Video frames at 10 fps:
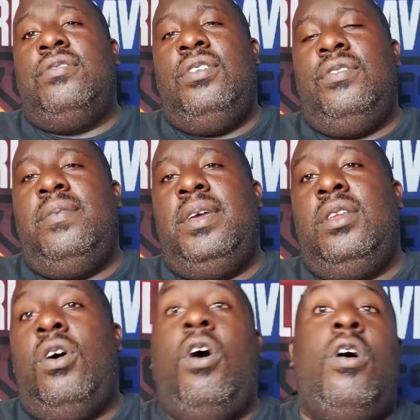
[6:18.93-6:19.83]
You know what I
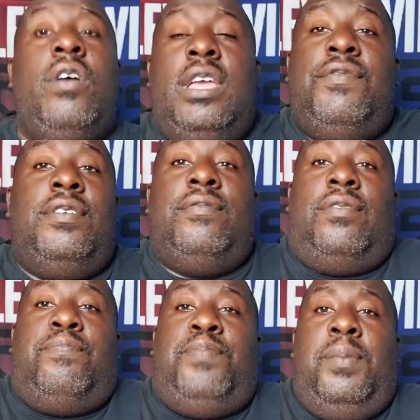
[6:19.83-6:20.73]
mean? Or
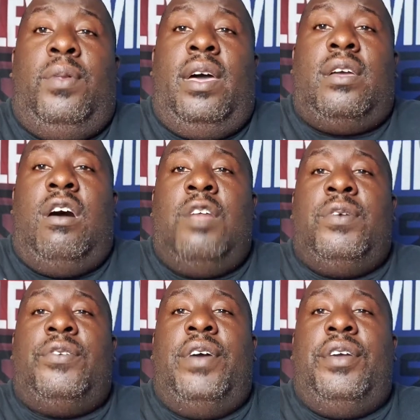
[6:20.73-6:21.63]
even people like
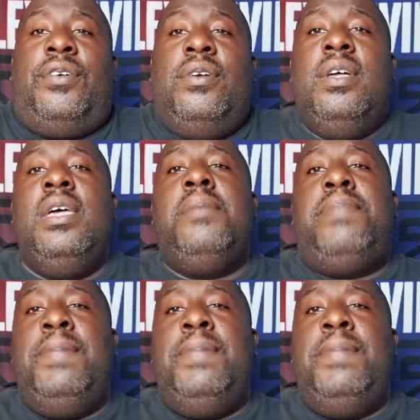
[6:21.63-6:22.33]
Conor McGregor,